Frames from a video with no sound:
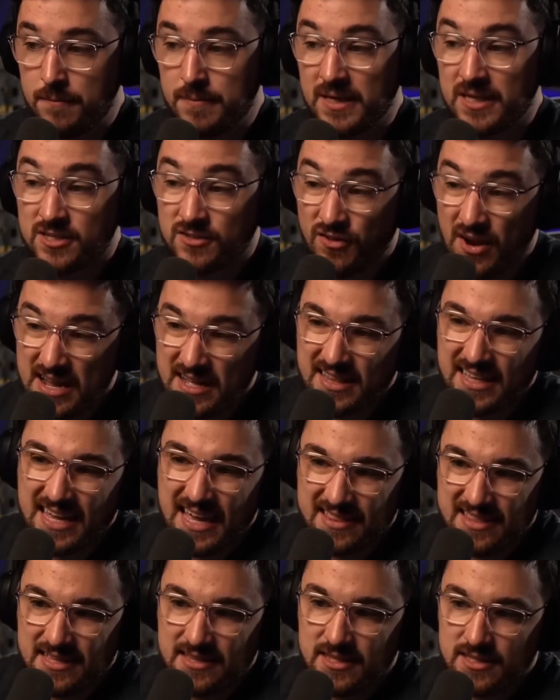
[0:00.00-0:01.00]
because frankly,
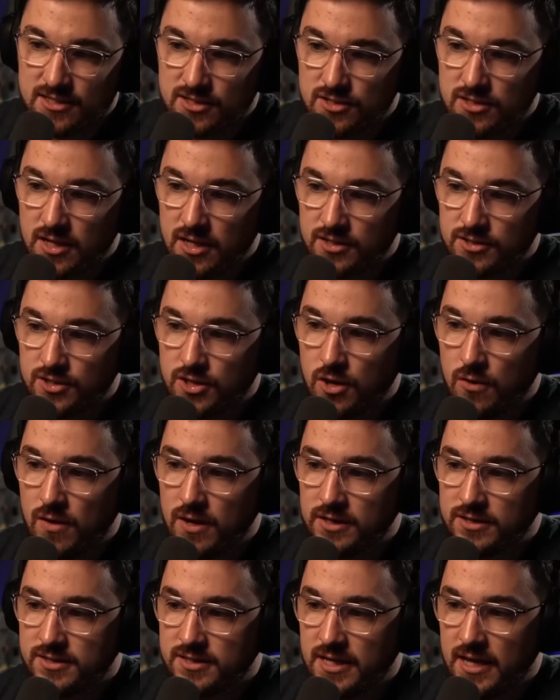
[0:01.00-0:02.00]
I think this does go
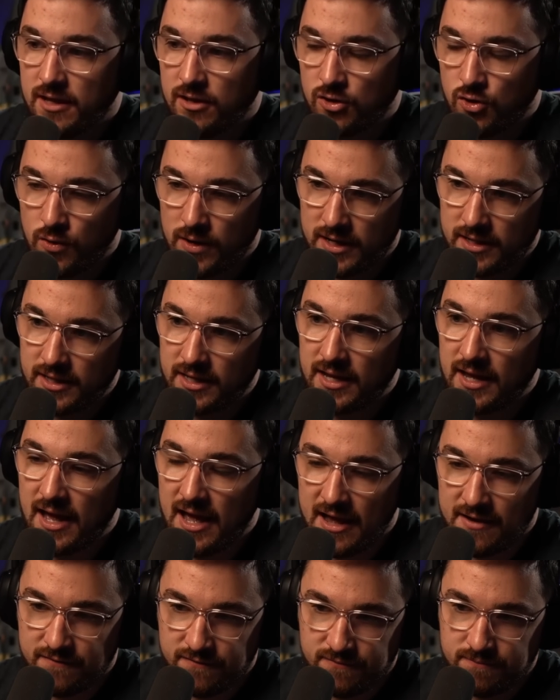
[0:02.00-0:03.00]
on sale quickly. I